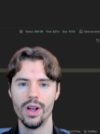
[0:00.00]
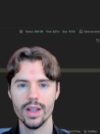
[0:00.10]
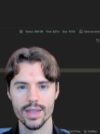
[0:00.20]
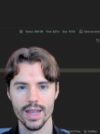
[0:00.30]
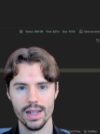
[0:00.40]

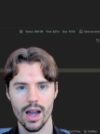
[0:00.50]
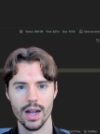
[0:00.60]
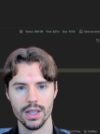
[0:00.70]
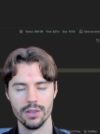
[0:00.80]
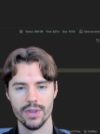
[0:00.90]
tell the
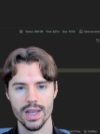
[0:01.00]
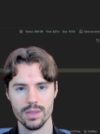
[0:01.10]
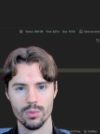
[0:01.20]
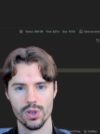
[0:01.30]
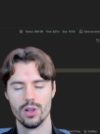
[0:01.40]
Hugging Face
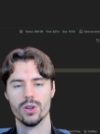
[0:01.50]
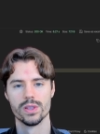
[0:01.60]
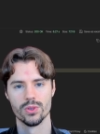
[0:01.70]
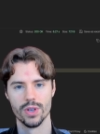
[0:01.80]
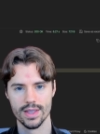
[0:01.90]
model
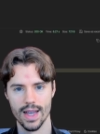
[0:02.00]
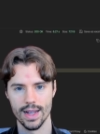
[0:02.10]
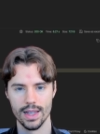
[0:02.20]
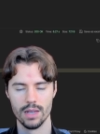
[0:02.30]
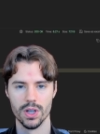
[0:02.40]
also exactly
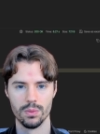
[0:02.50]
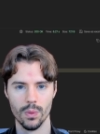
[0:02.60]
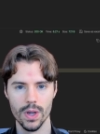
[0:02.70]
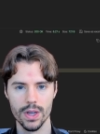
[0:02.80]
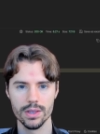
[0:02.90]
what we
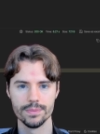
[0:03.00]
want.